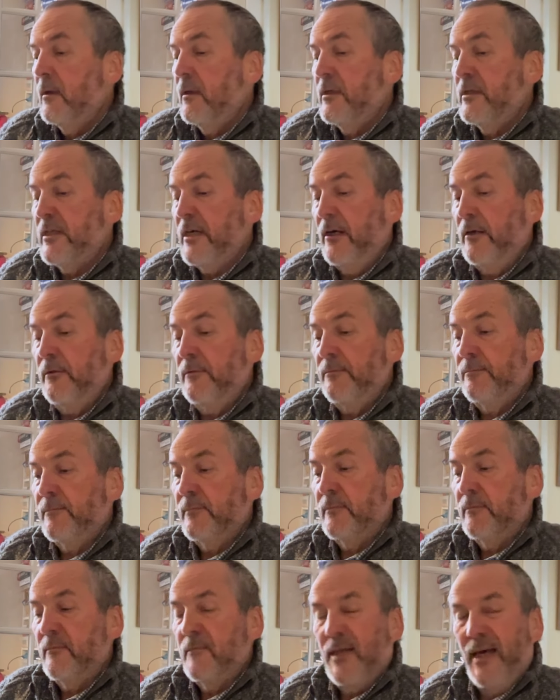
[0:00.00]
So,
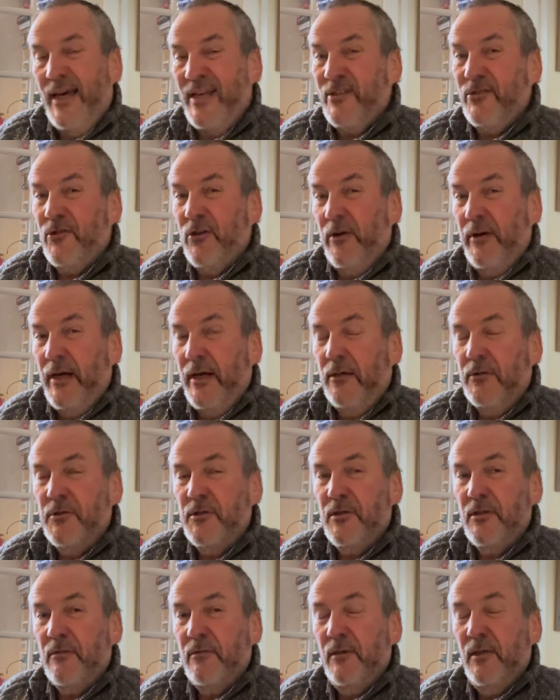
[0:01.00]

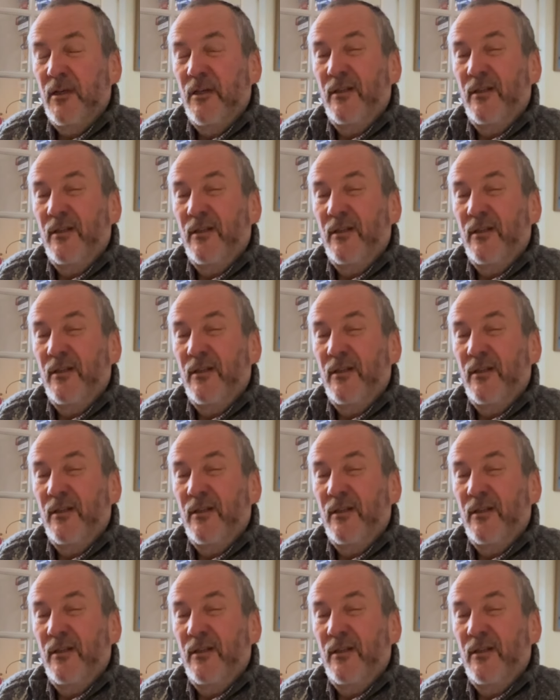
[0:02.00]
Astrohaus,